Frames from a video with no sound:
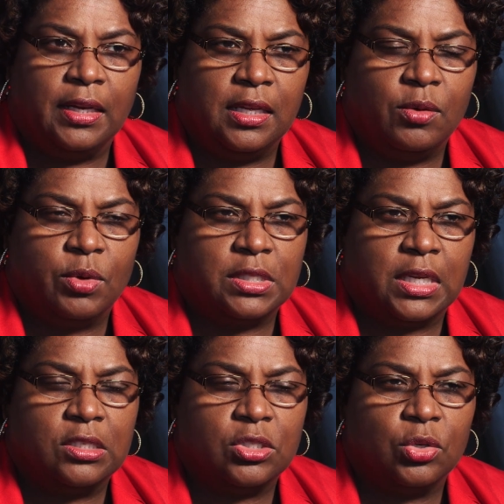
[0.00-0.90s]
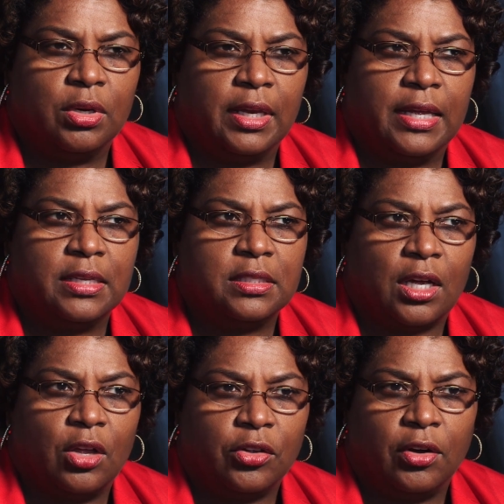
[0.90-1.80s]
He was a student at
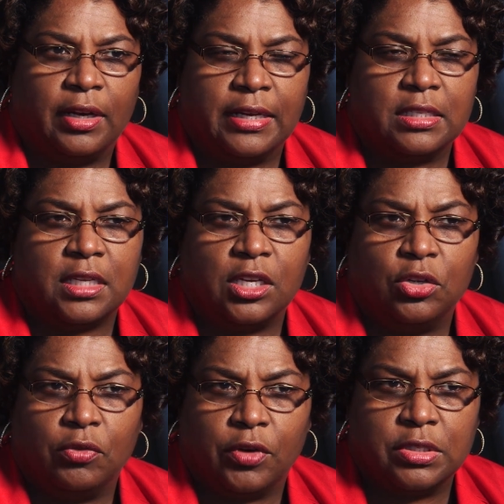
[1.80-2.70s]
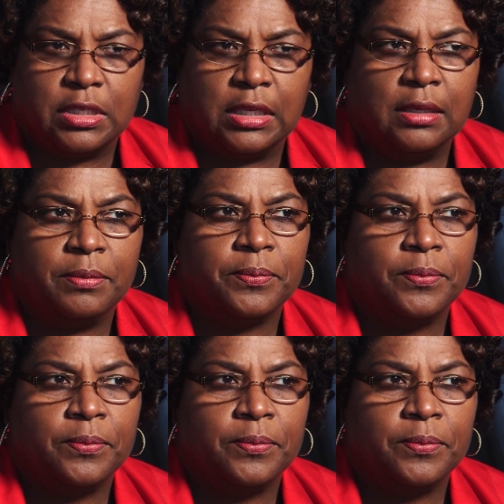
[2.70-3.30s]
South Carolina State University,